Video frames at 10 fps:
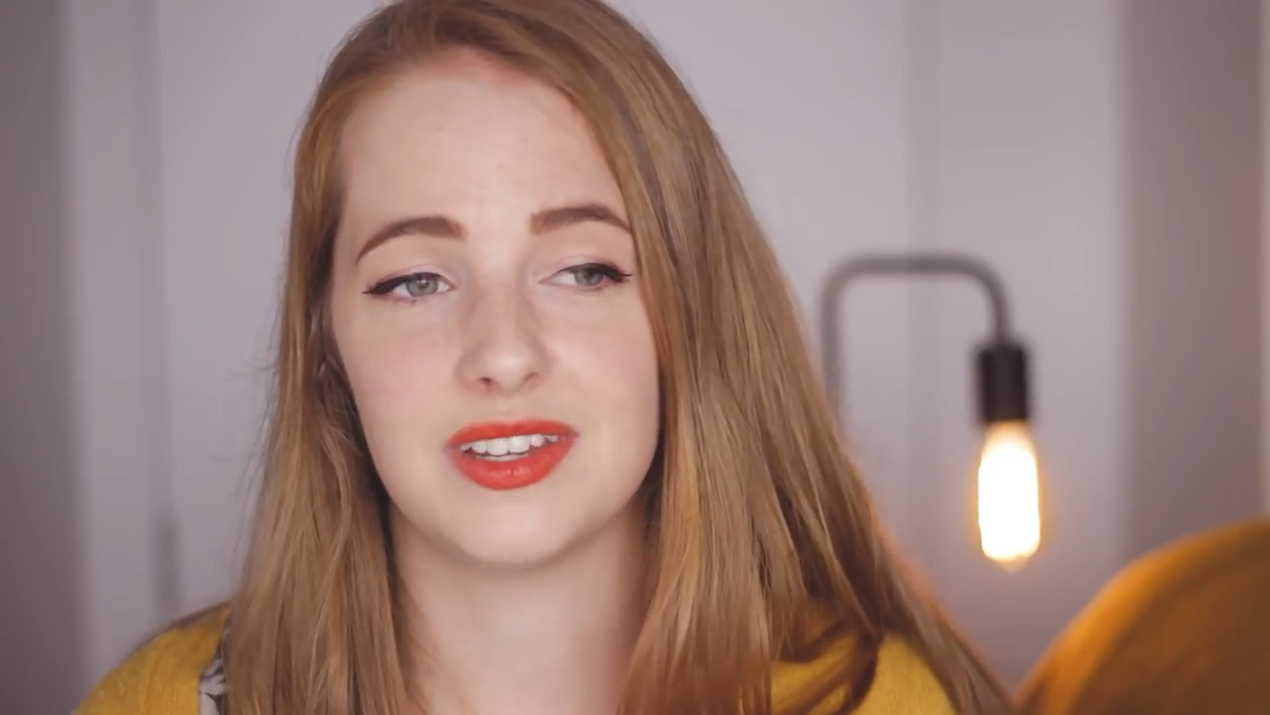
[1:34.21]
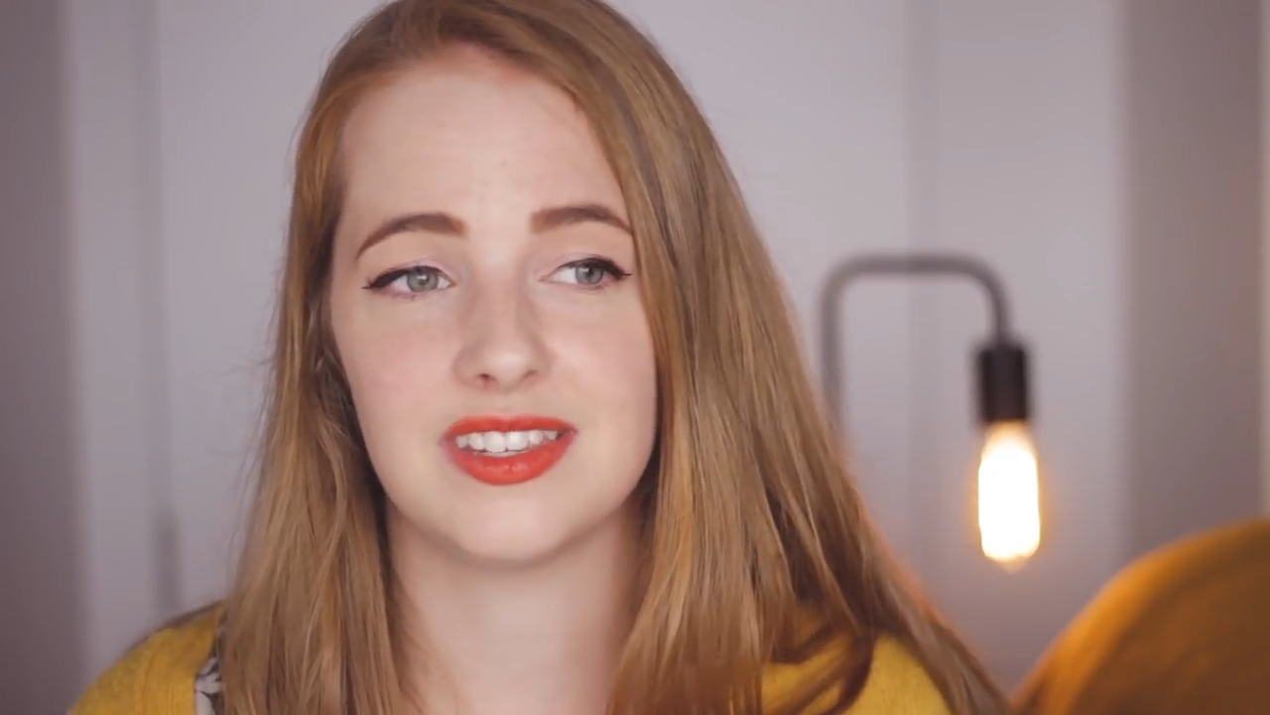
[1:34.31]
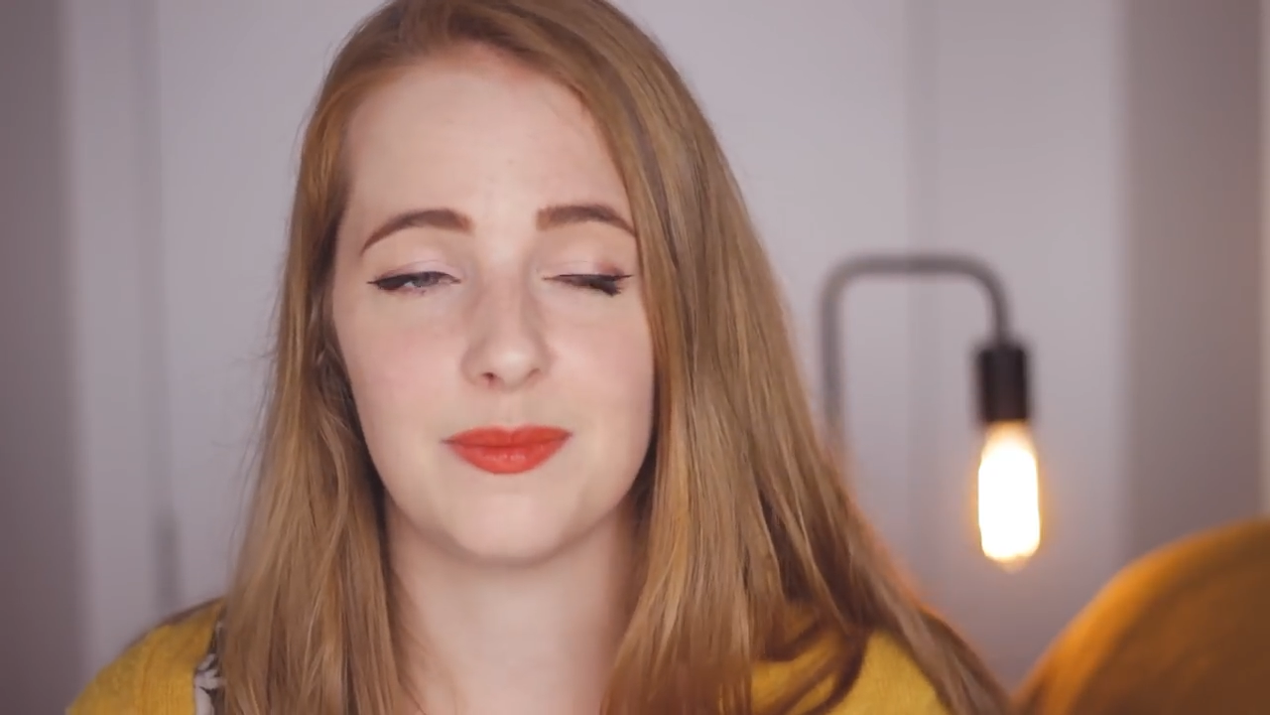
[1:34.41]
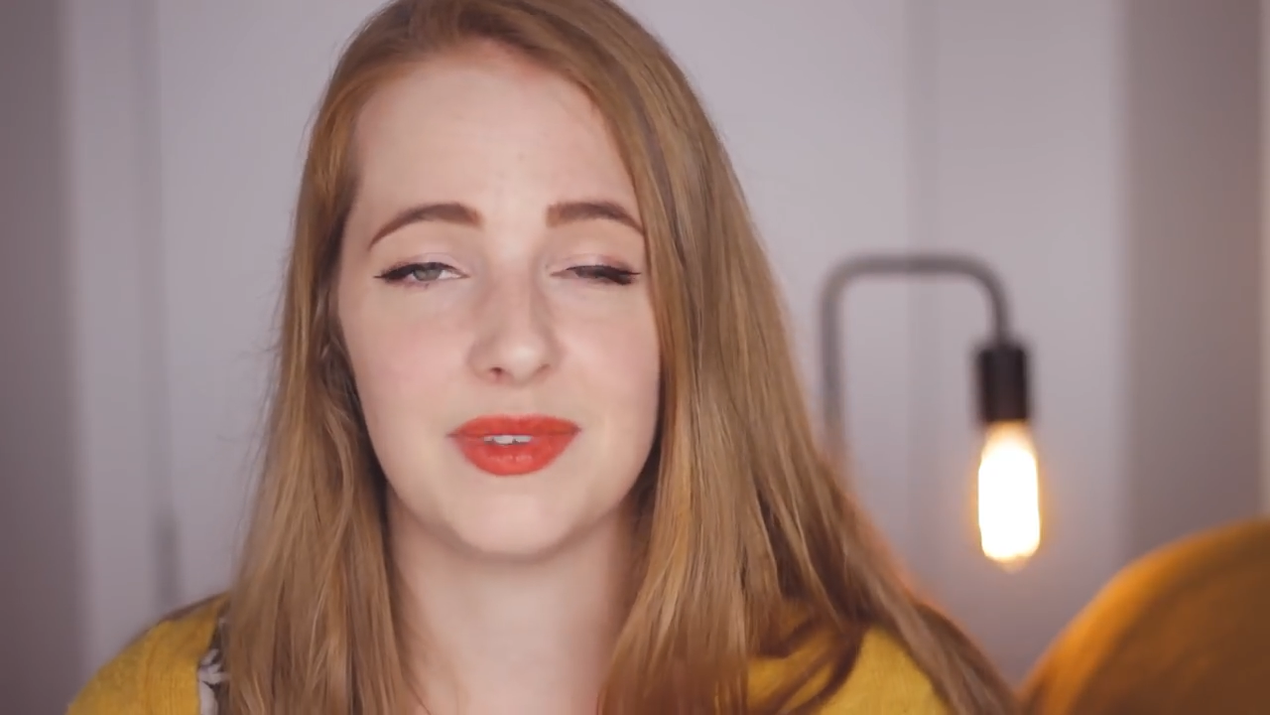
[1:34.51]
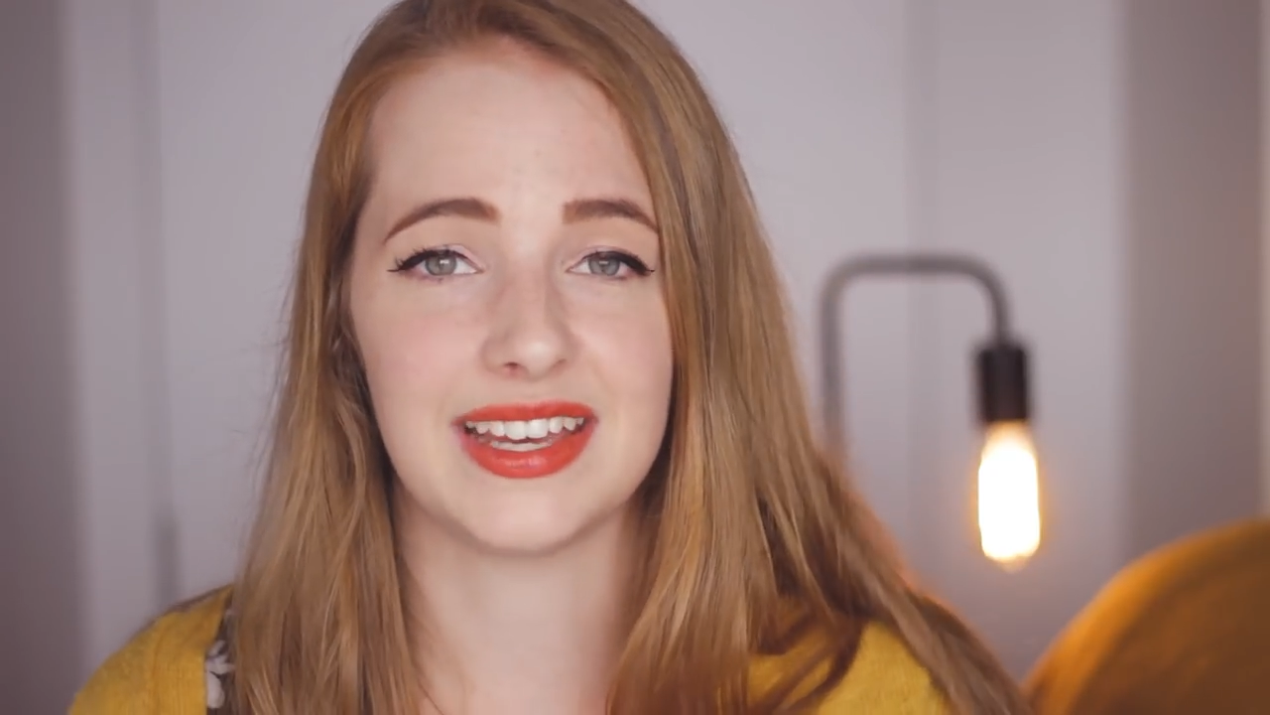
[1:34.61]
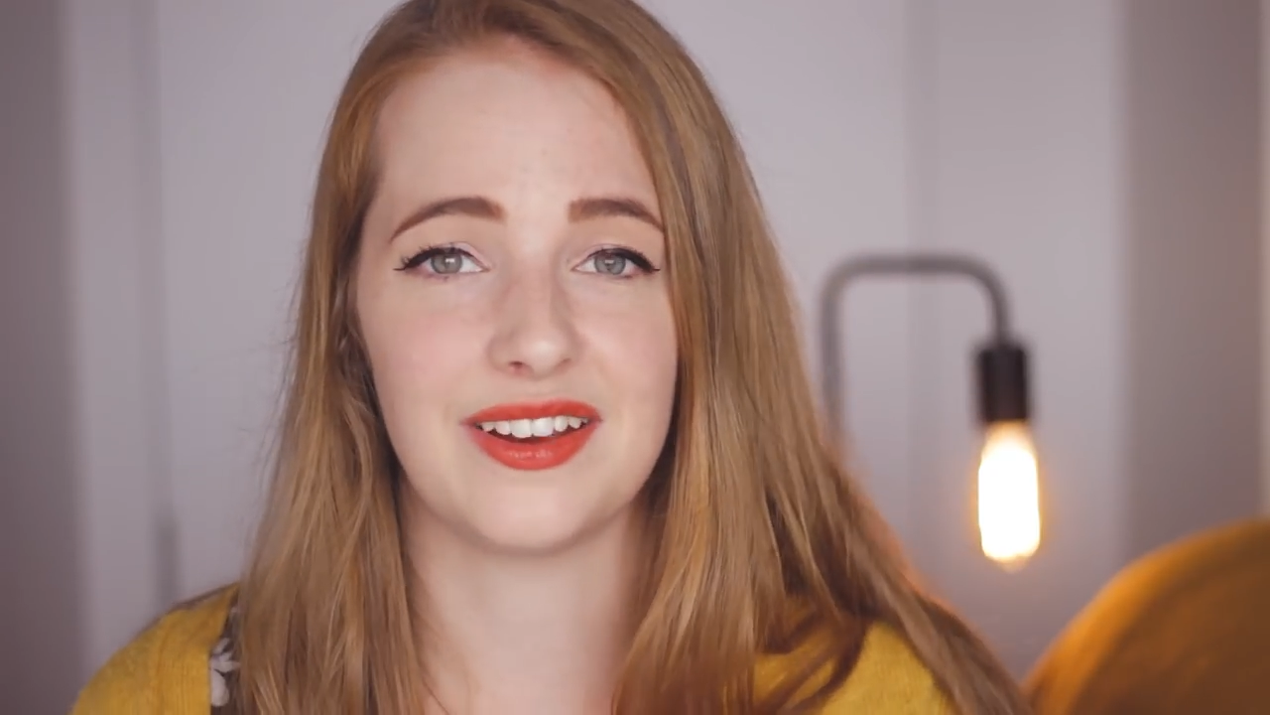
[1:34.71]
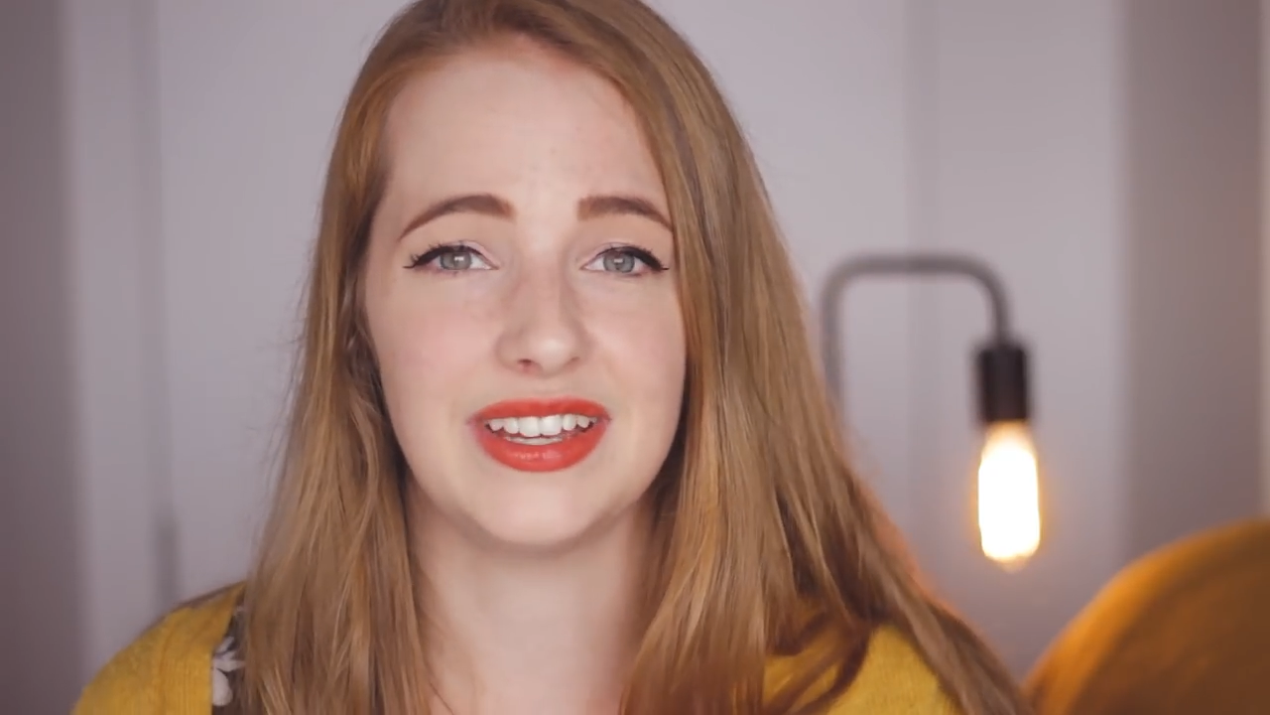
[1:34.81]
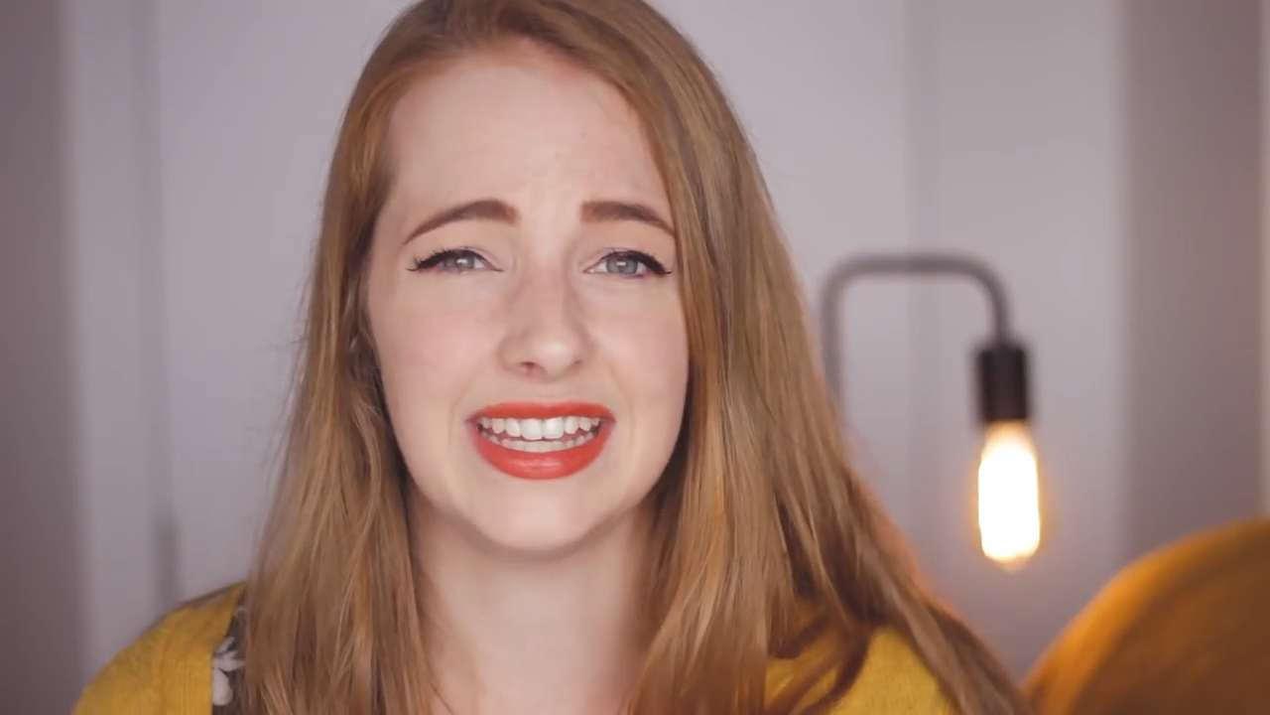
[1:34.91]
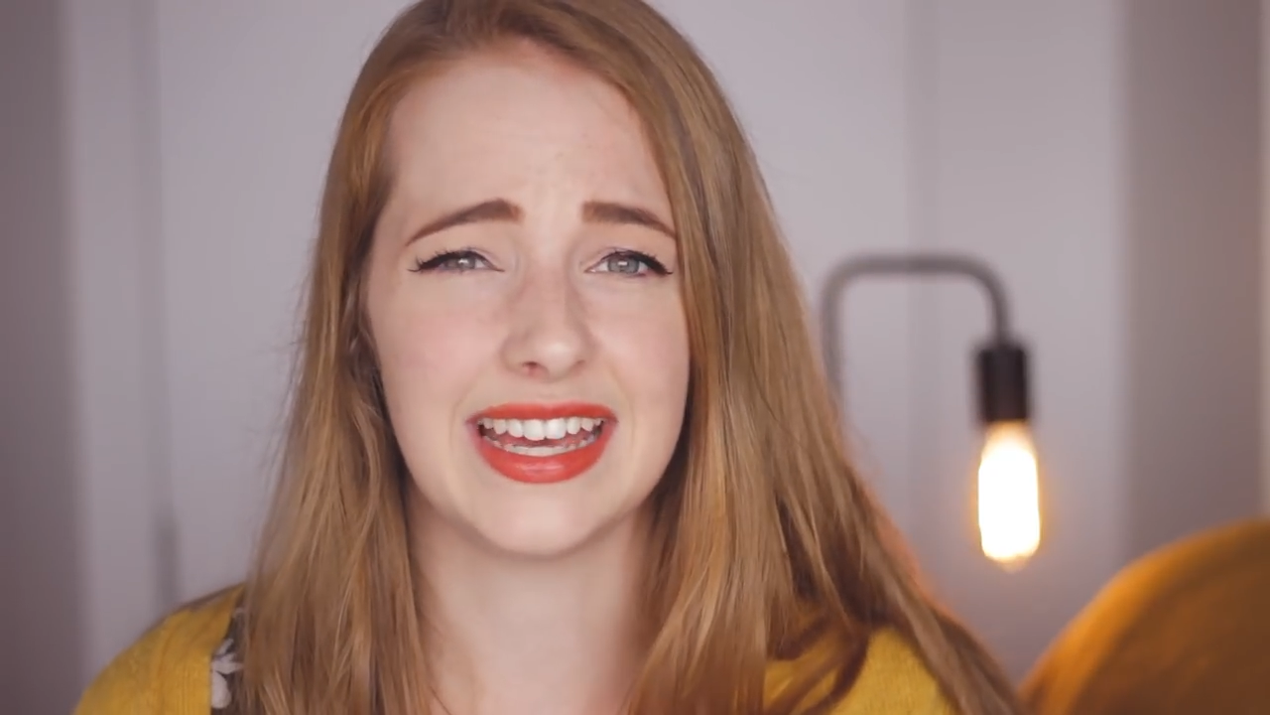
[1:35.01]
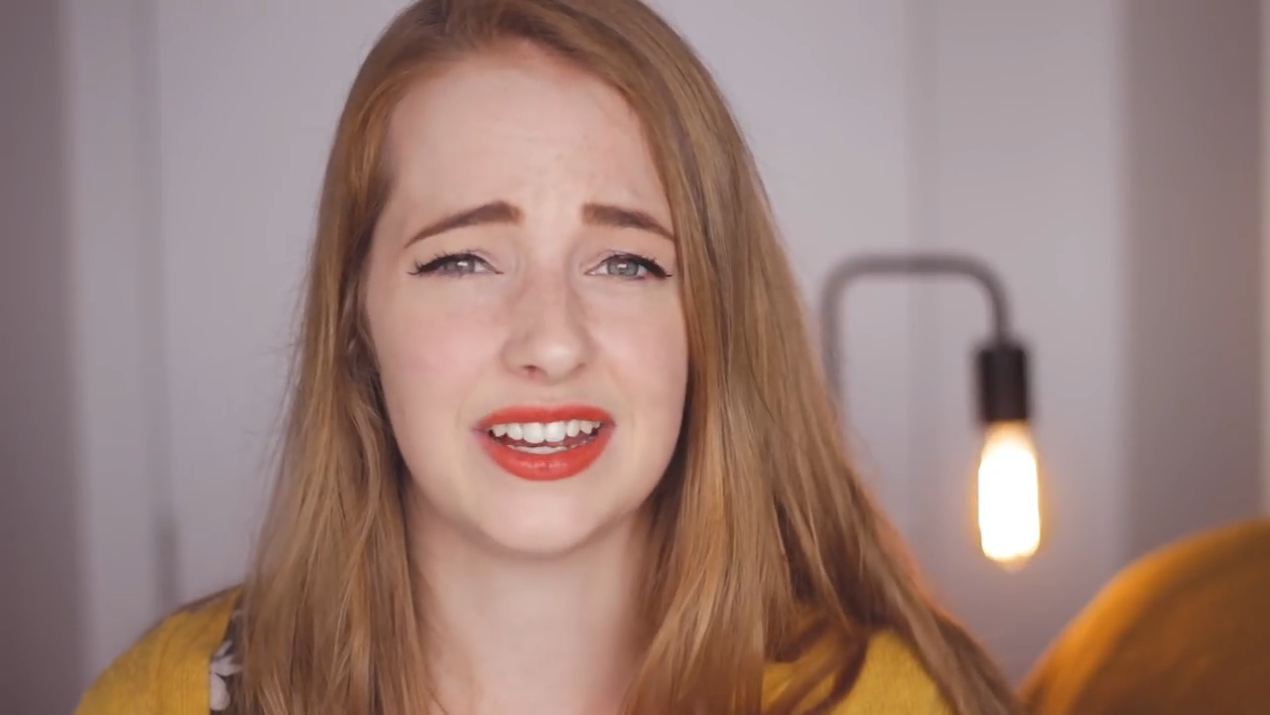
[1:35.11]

which is something I really